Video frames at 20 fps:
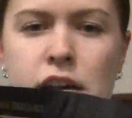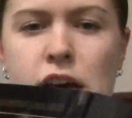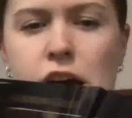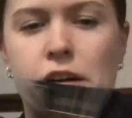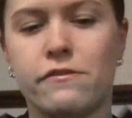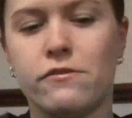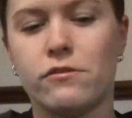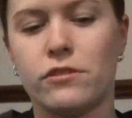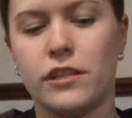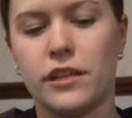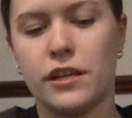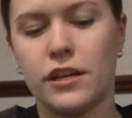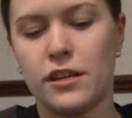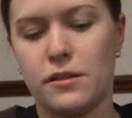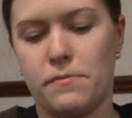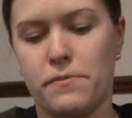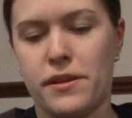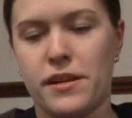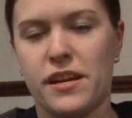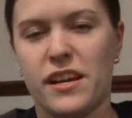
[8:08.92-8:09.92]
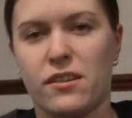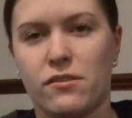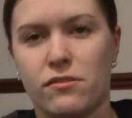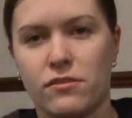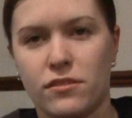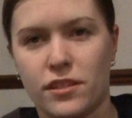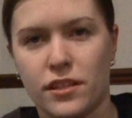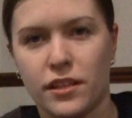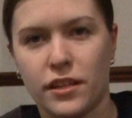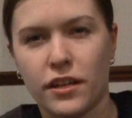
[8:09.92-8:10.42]
Of course, it could have been like
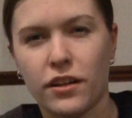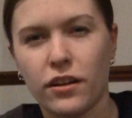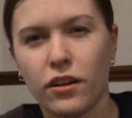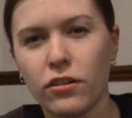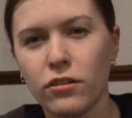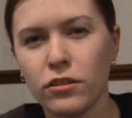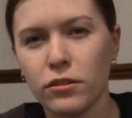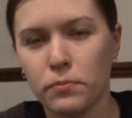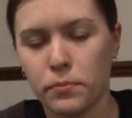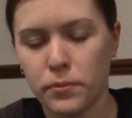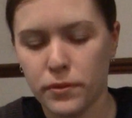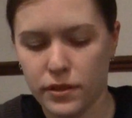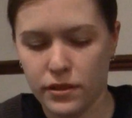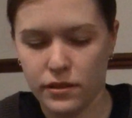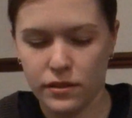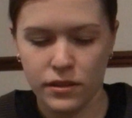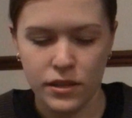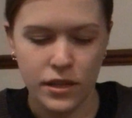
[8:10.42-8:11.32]
on something cloth, but